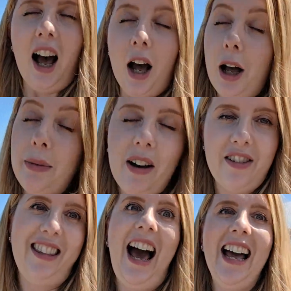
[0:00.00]
Other
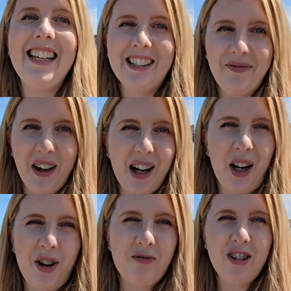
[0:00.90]
than that, it's
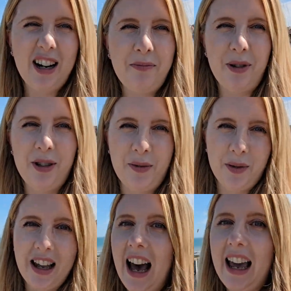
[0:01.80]
been a real beautiful
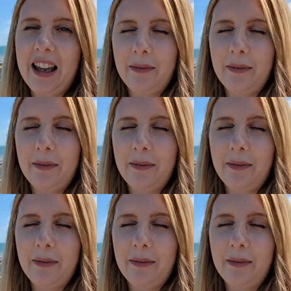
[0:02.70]
day.